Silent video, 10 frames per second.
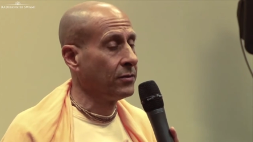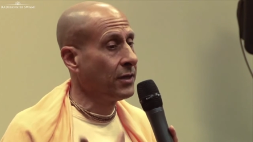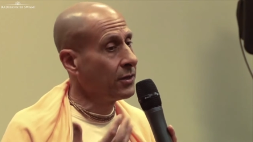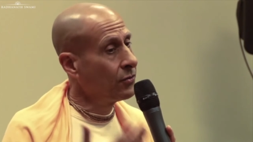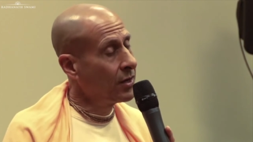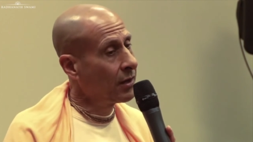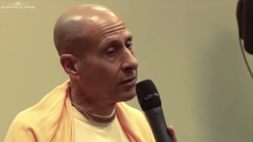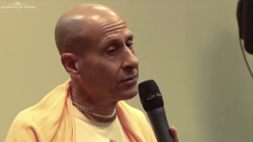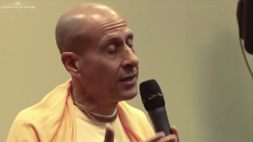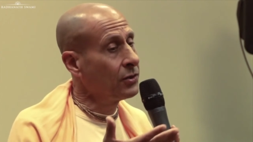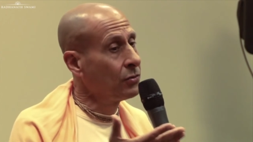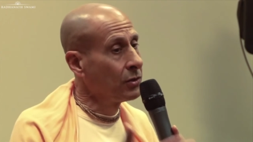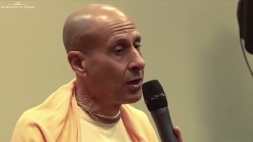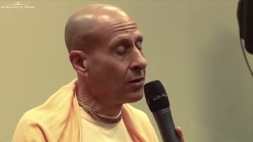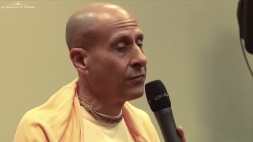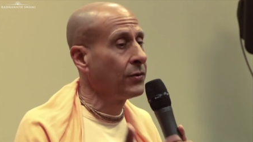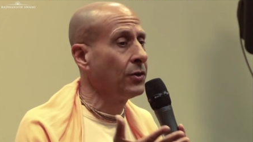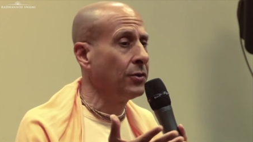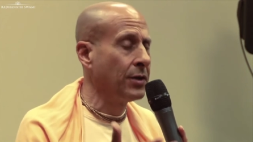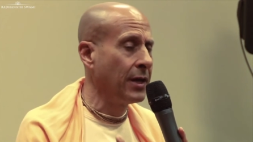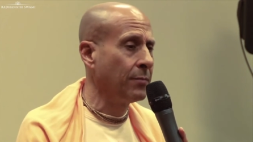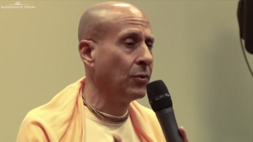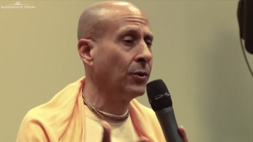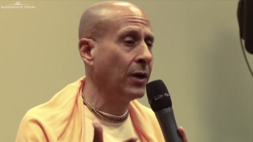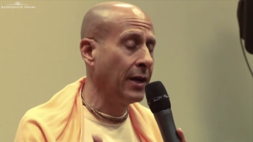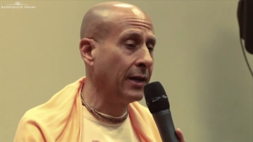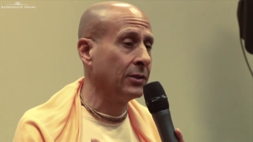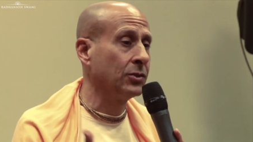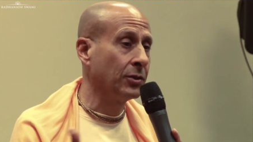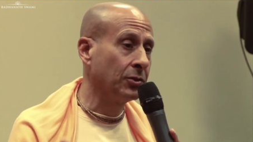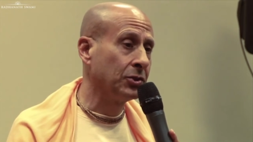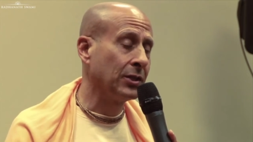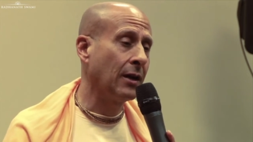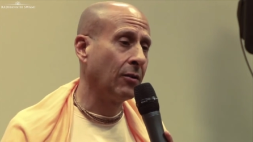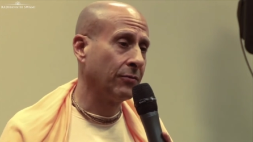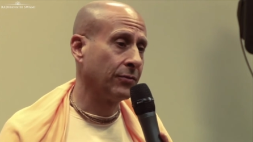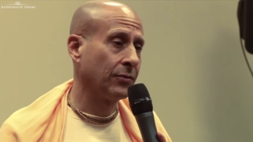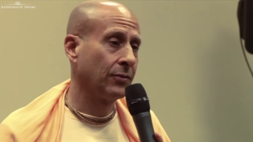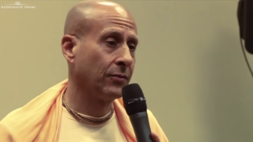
That you love your neighbor as yourself.